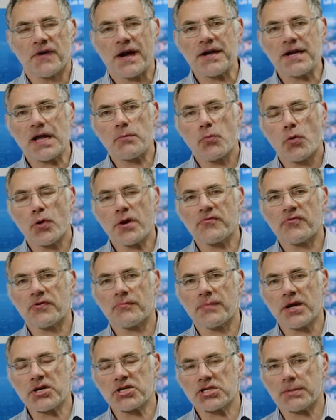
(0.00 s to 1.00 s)
To find out more
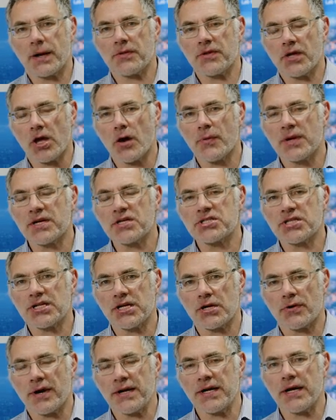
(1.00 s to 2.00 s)
information about the ONT
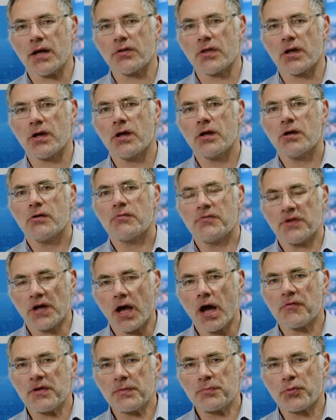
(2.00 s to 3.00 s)
or any other
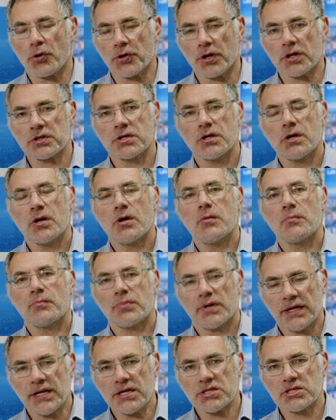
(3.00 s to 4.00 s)
VIAVI product,
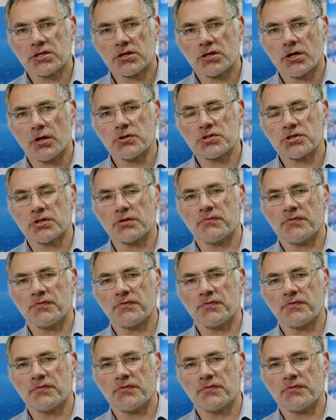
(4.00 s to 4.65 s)
please go to